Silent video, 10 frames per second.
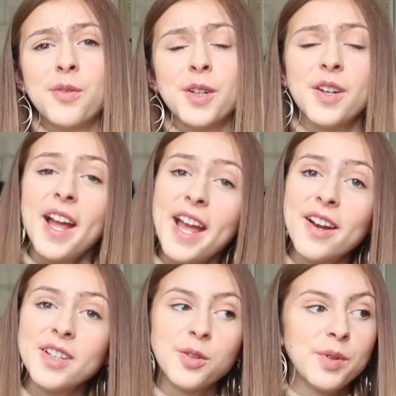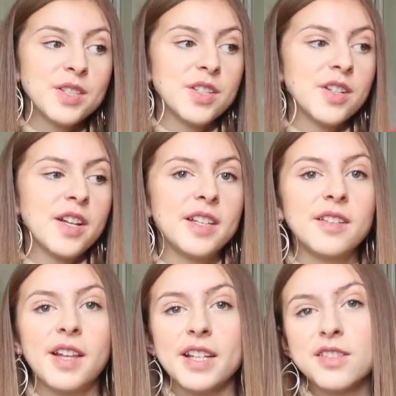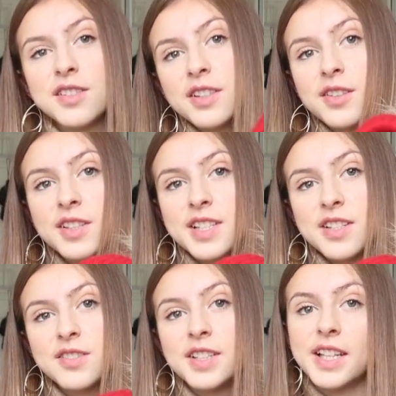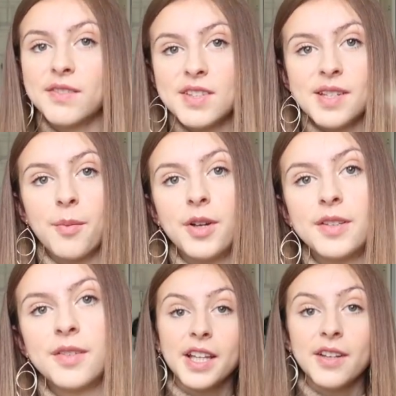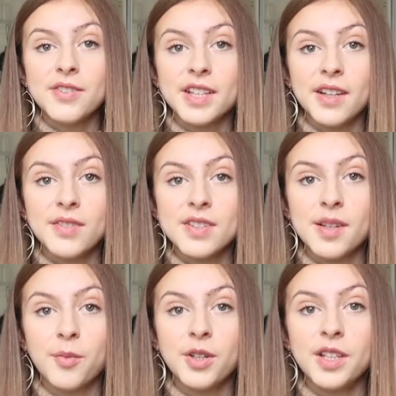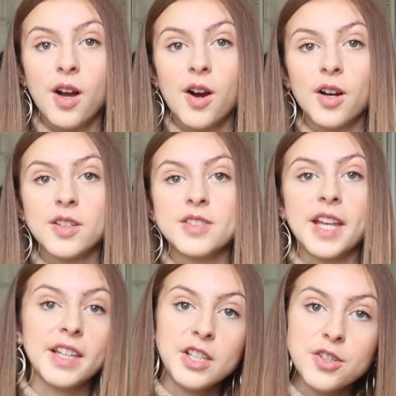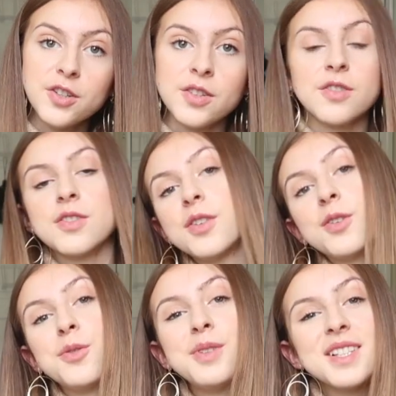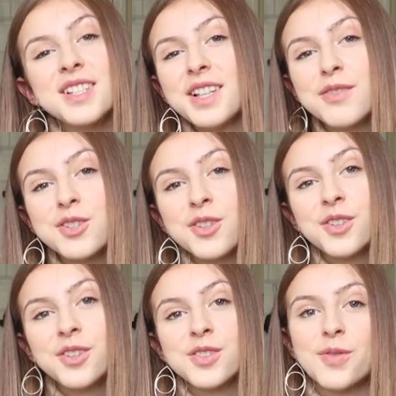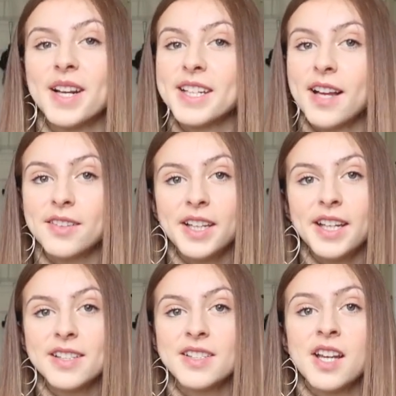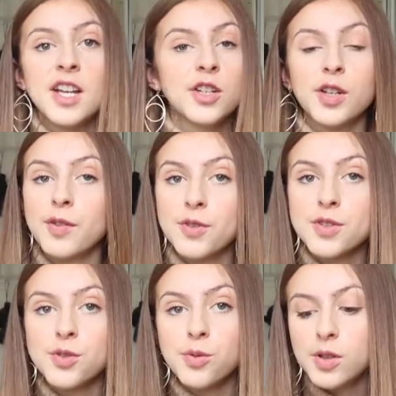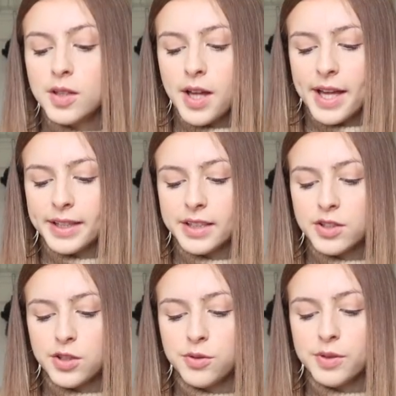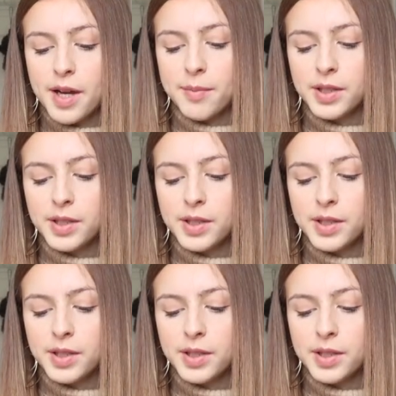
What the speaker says: for your hair in the winter and like just a little accessory to give to someone. A gift to give to someone are daily journals. Who doesn't love journals, running down lists? Great for school. I linked two down